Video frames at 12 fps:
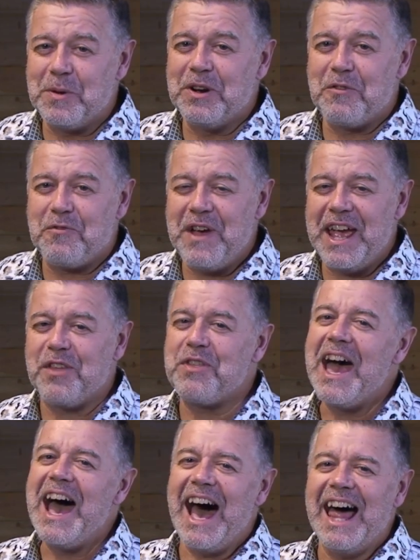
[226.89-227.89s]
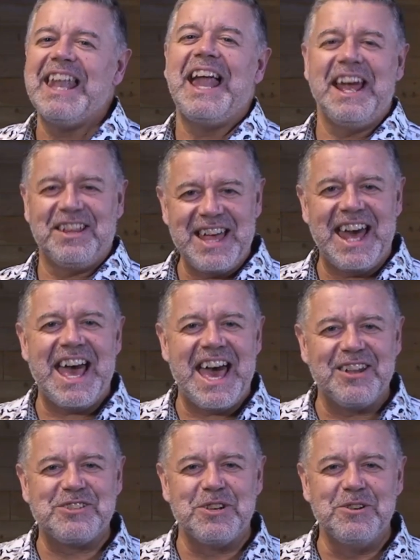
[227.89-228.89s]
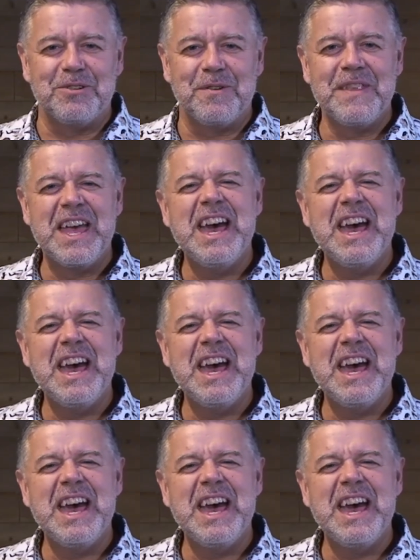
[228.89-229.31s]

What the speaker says: of faith. I like that attitude.